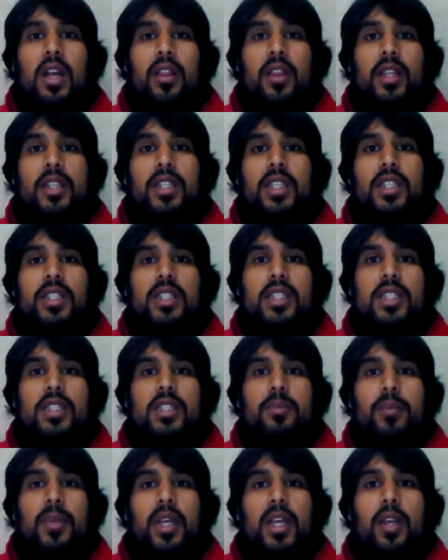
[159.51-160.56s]
The
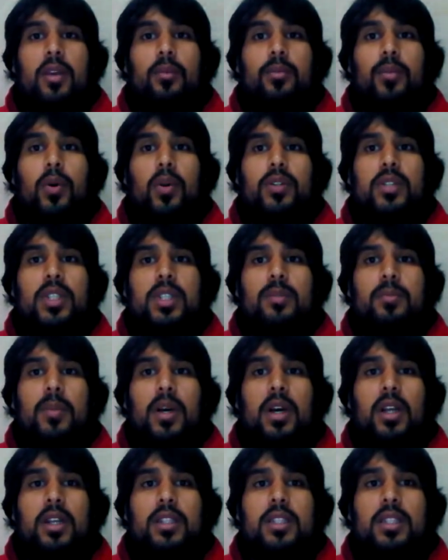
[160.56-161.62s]
teachers play an important
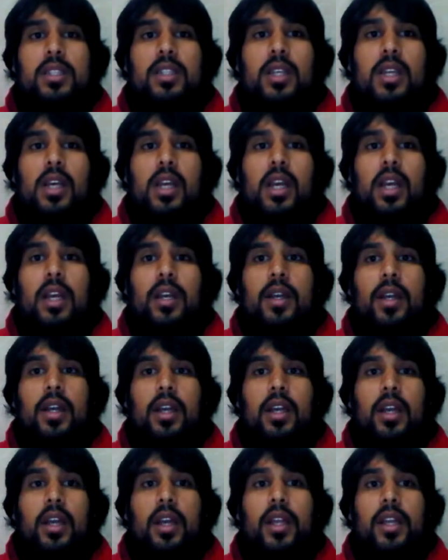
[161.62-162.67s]
part
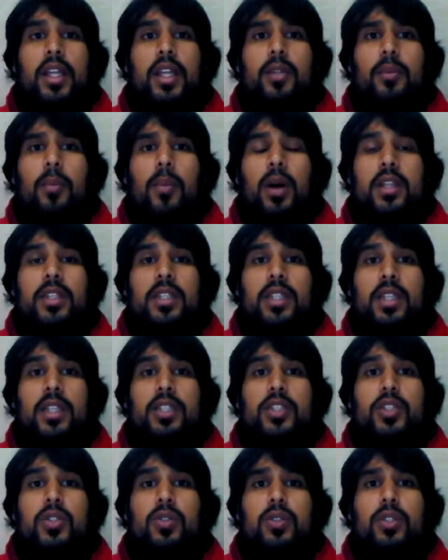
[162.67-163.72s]
in it, but
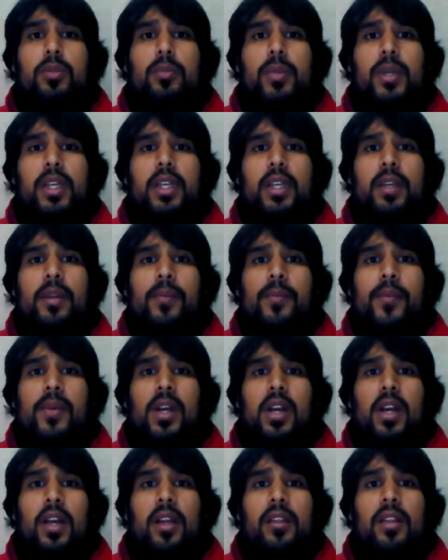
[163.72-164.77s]
it should be
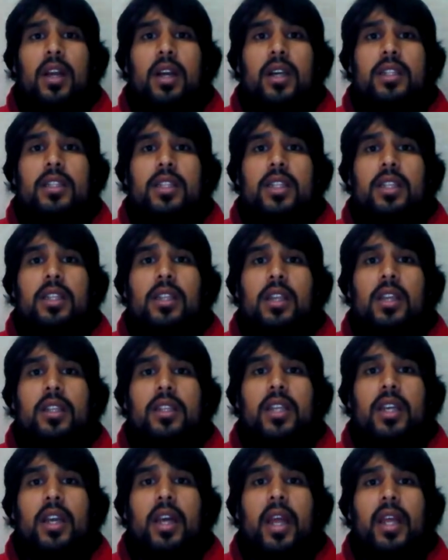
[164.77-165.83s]
the
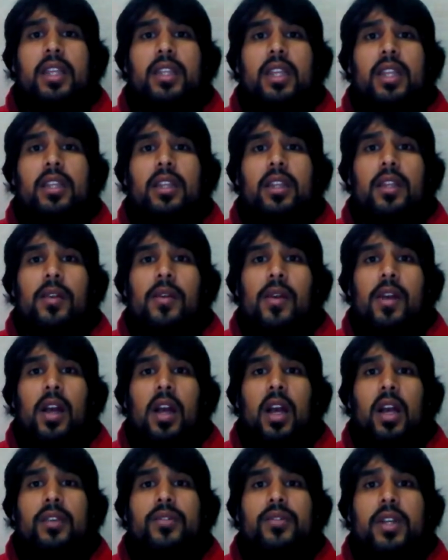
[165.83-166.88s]
integrated
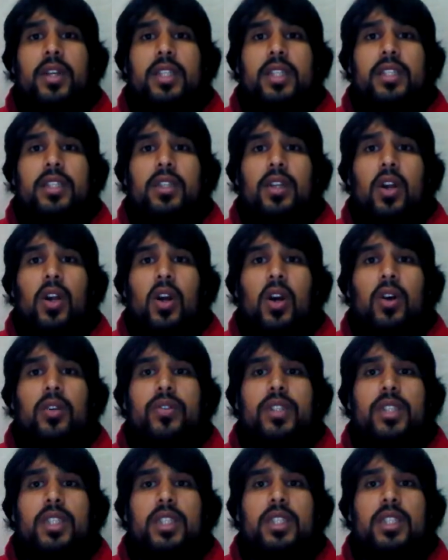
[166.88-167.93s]
effort
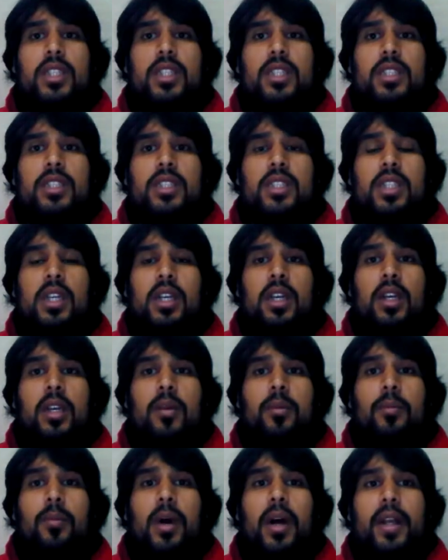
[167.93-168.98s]
of teachers,
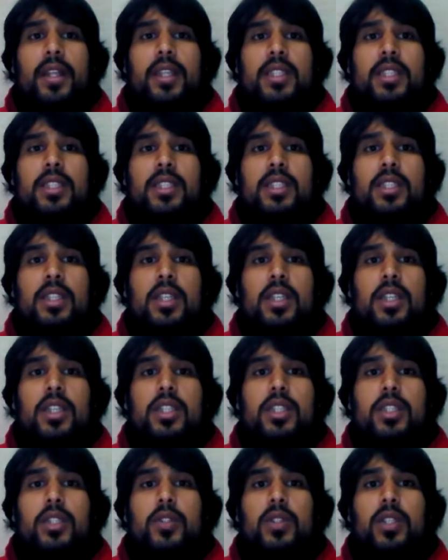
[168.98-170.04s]
parents,
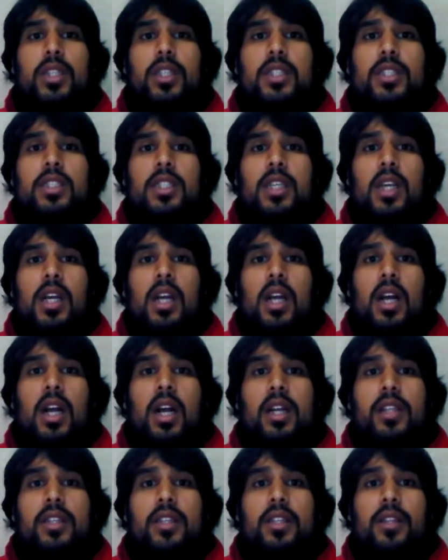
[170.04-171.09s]
students,
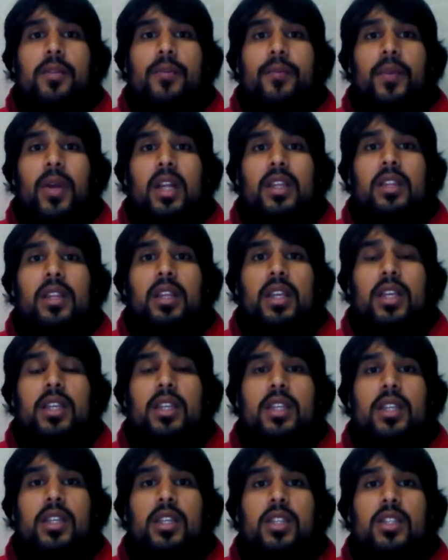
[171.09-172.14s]
and the
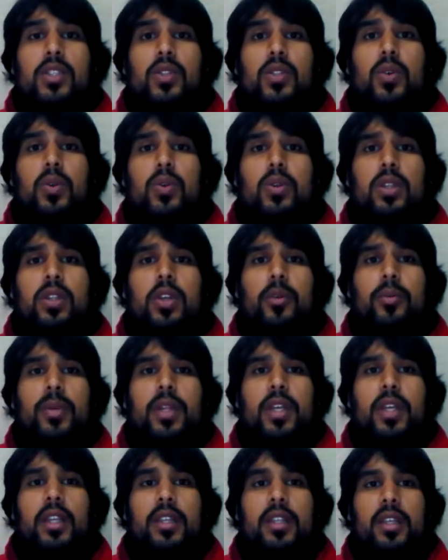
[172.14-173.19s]
school
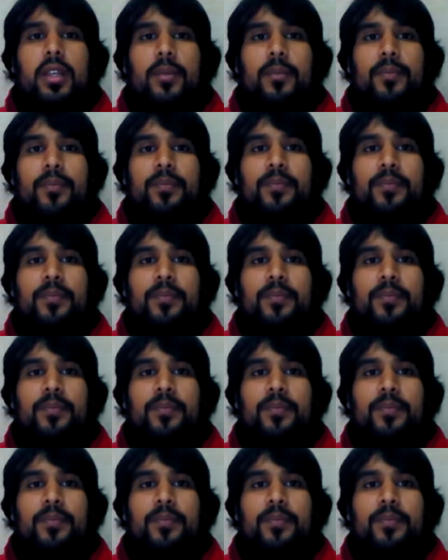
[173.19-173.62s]
community.